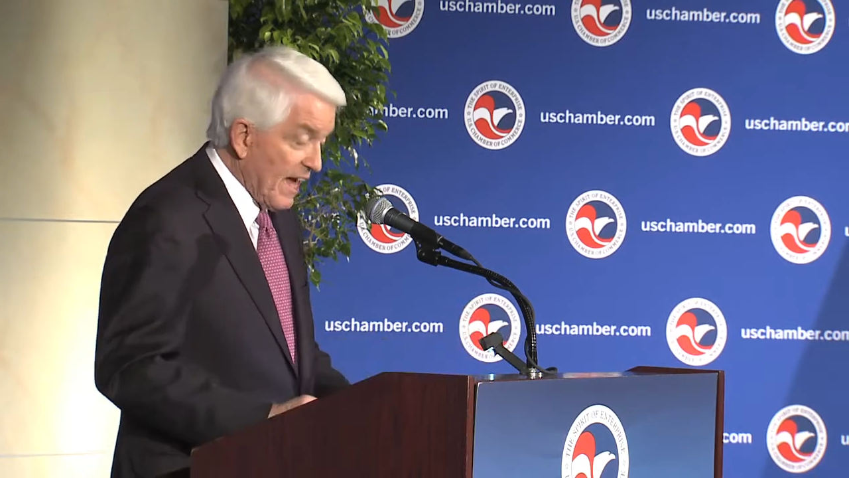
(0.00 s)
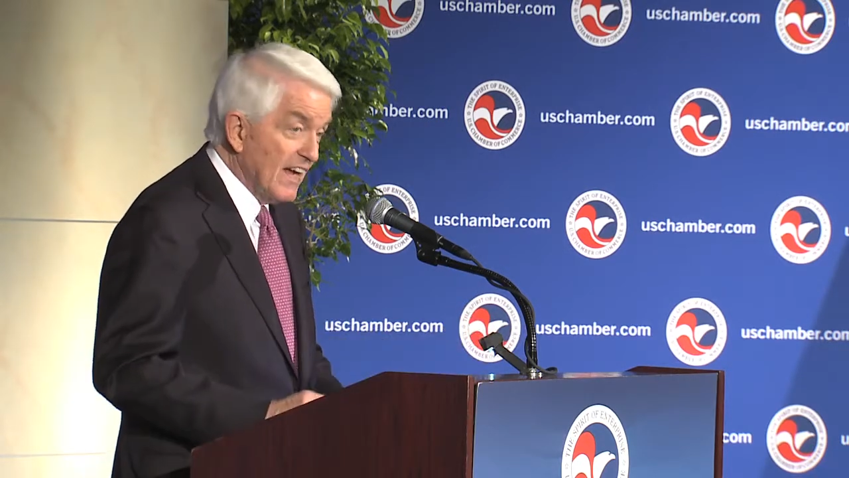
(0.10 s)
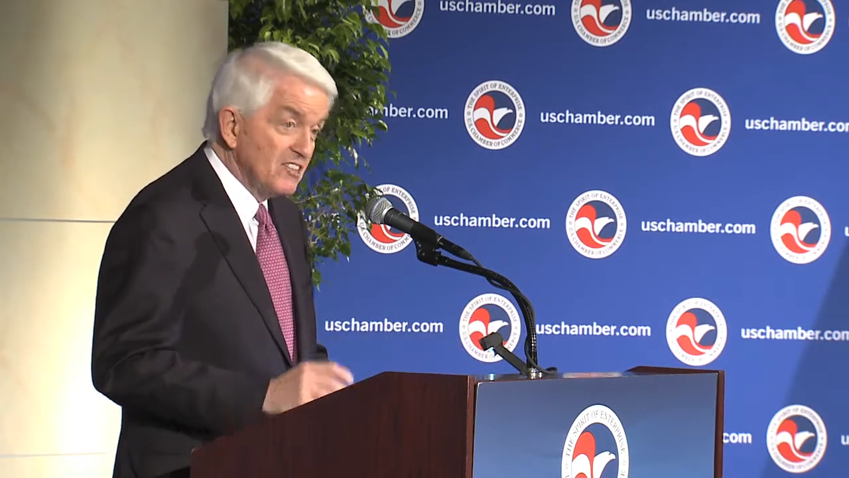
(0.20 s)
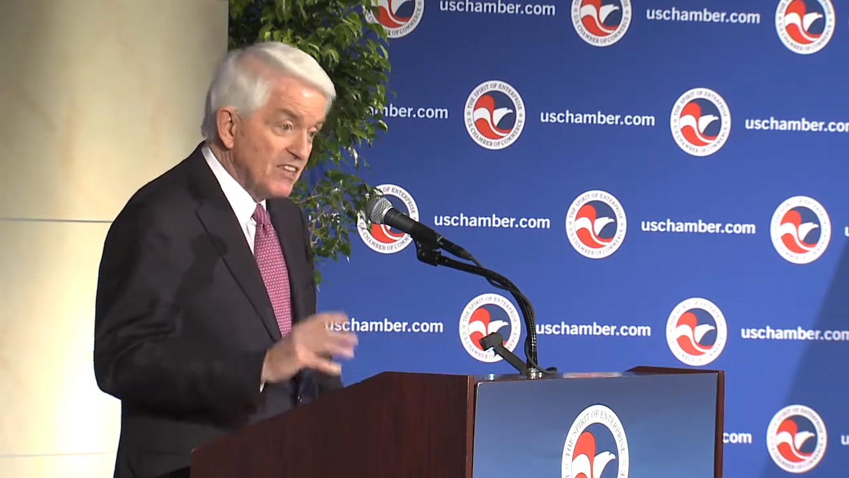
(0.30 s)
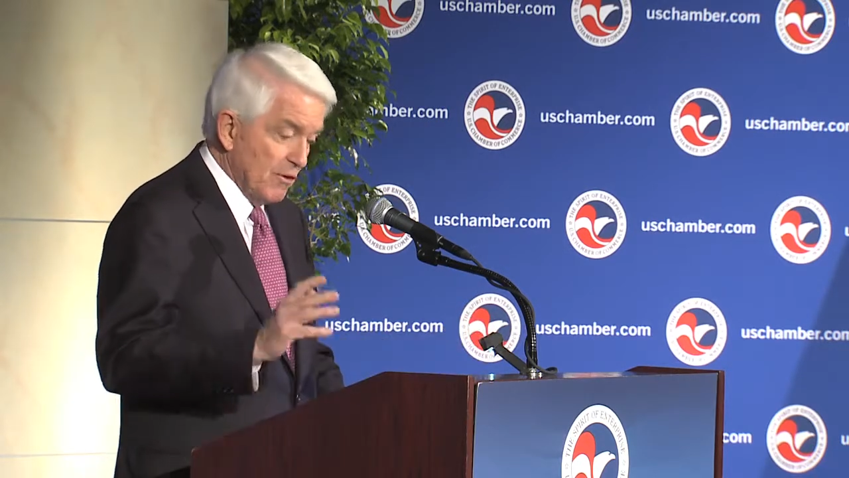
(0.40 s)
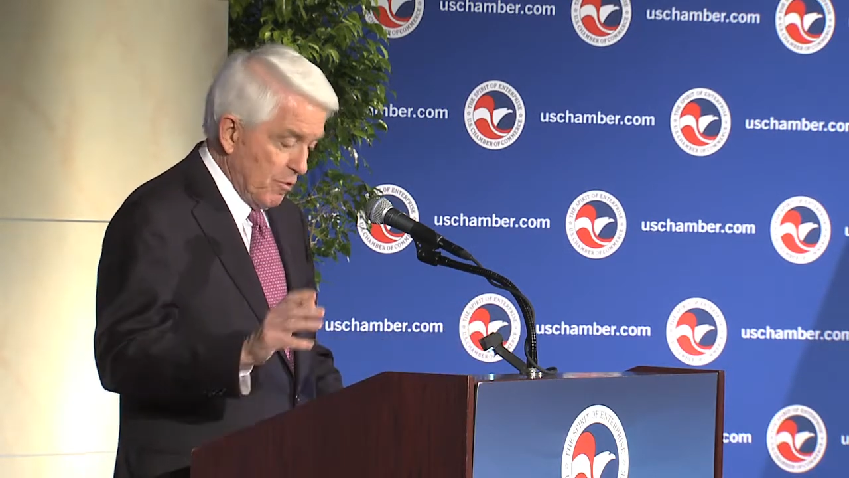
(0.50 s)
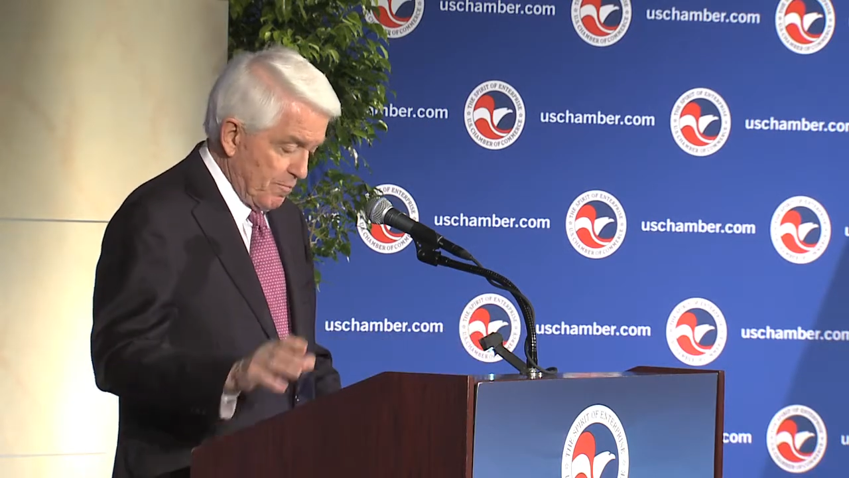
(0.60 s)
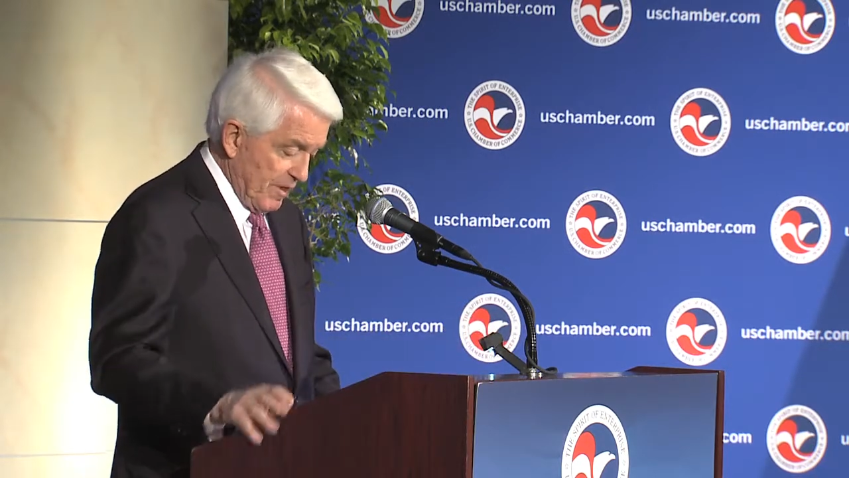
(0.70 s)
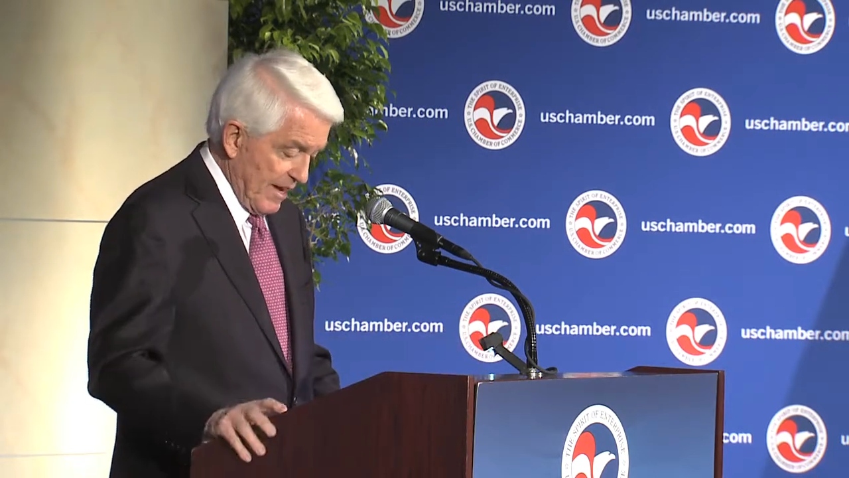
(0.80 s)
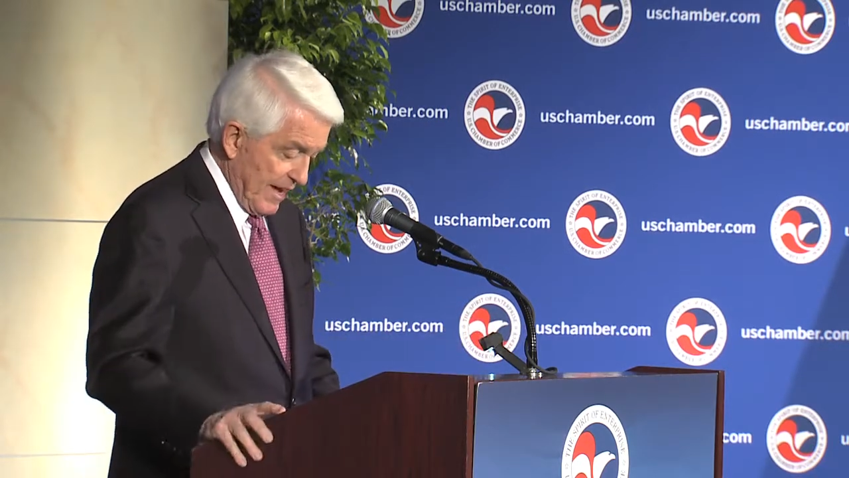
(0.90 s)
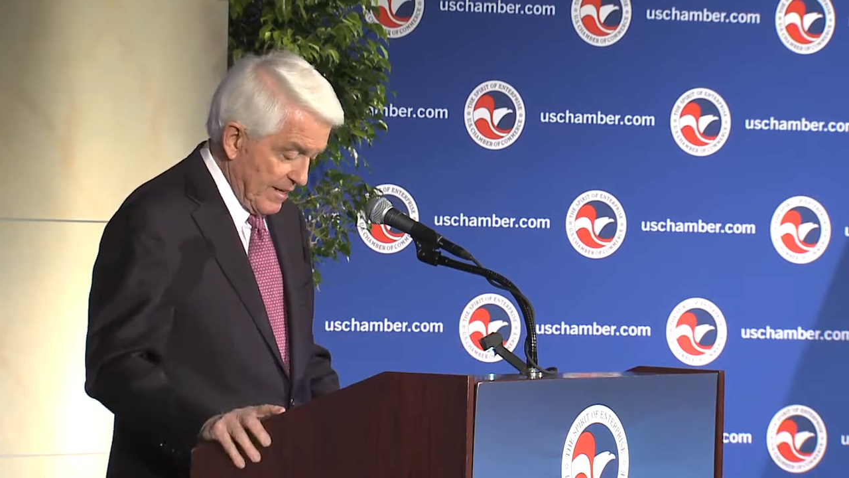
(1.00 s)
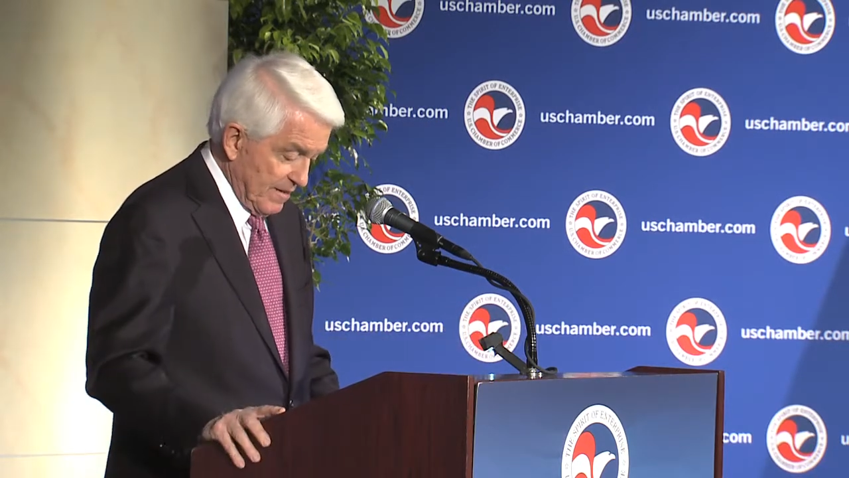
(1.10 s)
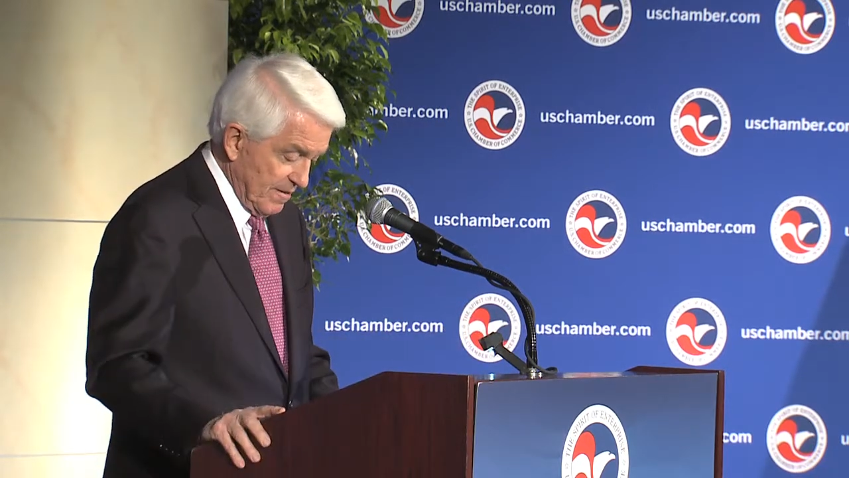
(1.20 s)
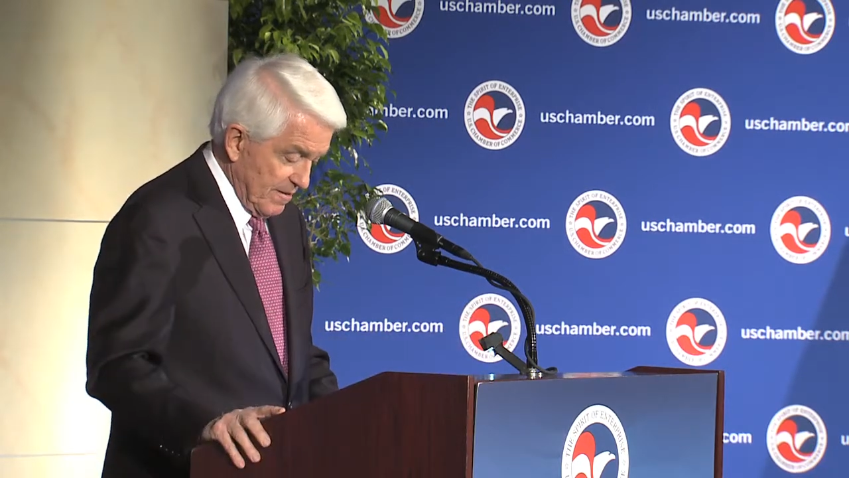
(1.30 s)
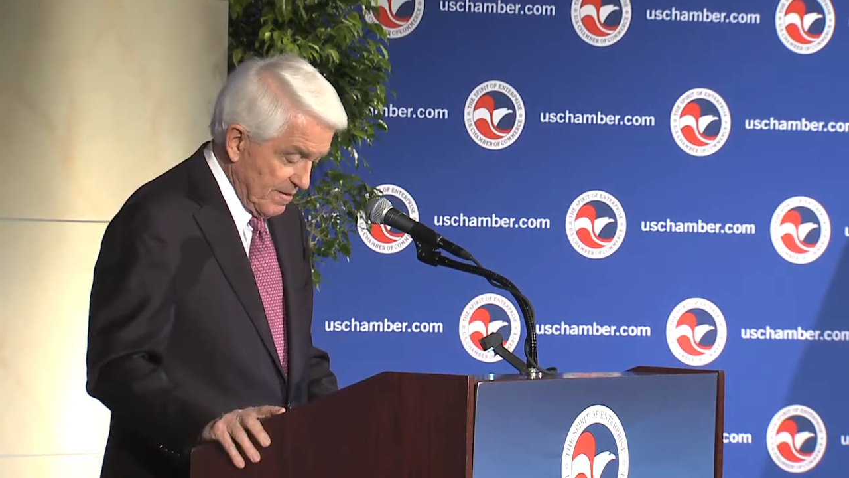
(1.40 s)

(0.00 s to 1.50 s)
as they were planned,